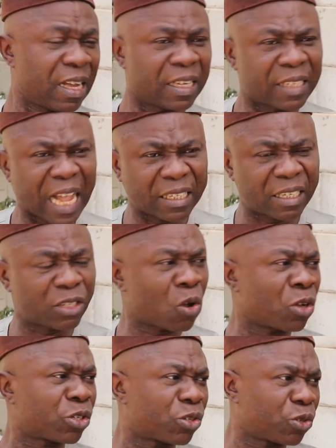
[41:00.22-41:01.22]
that is
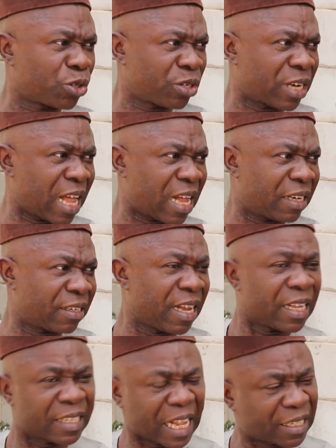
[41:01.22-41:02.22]
constitutional,
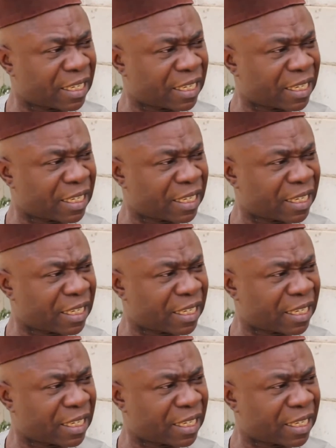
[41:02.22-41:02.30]
that